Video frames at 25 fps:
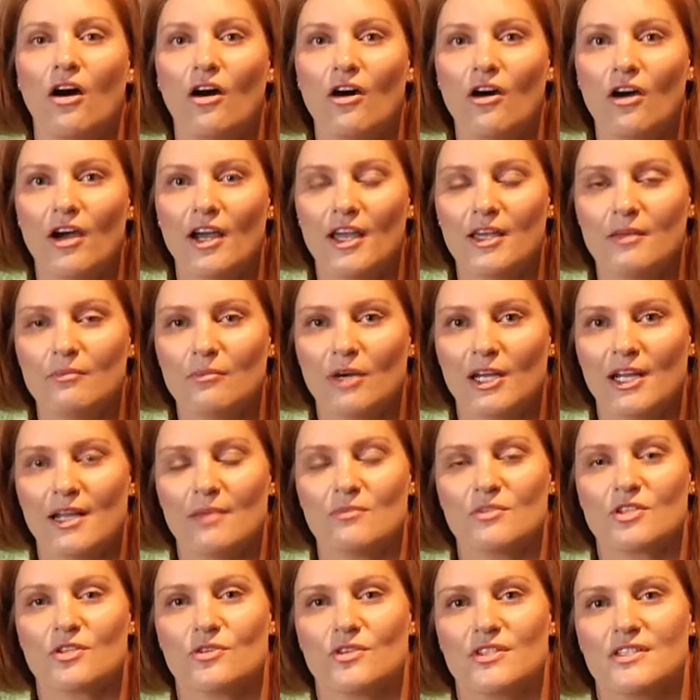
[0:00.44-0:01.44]
Hi, my
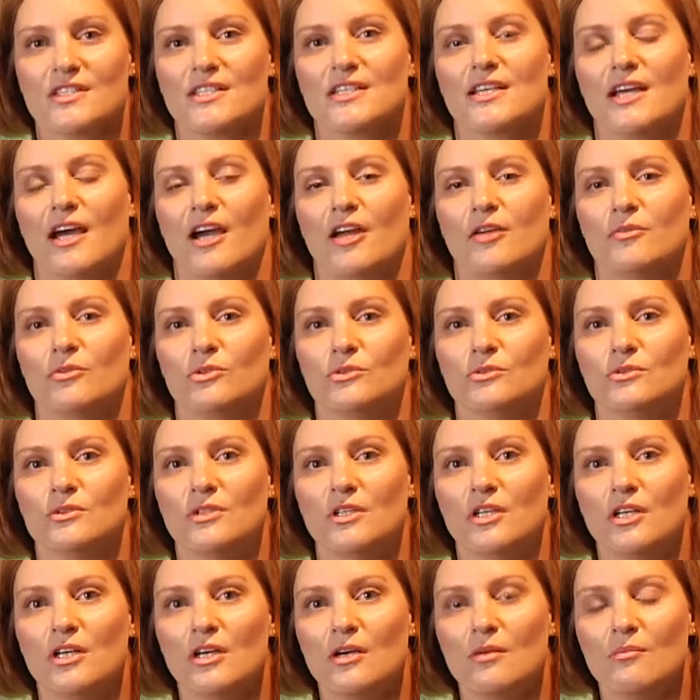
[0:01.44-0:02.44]
name is Chrissy Cable.
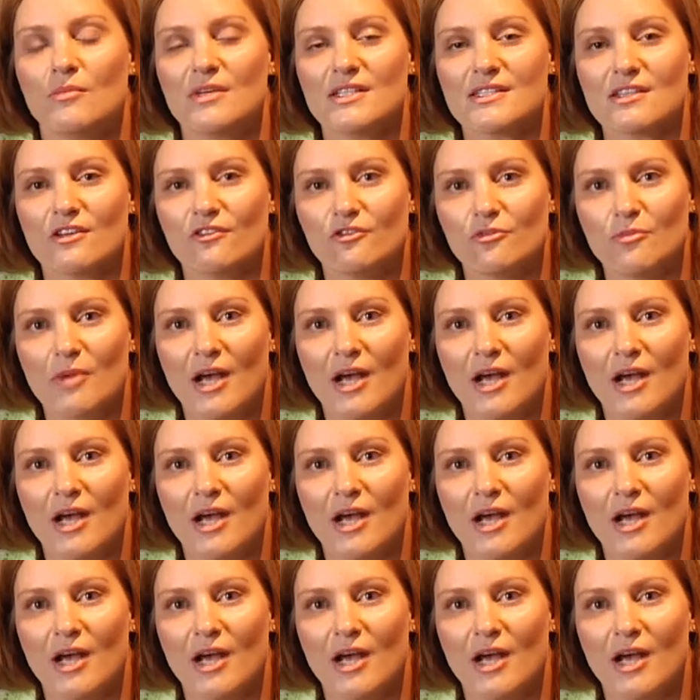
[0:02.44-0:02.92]
Myself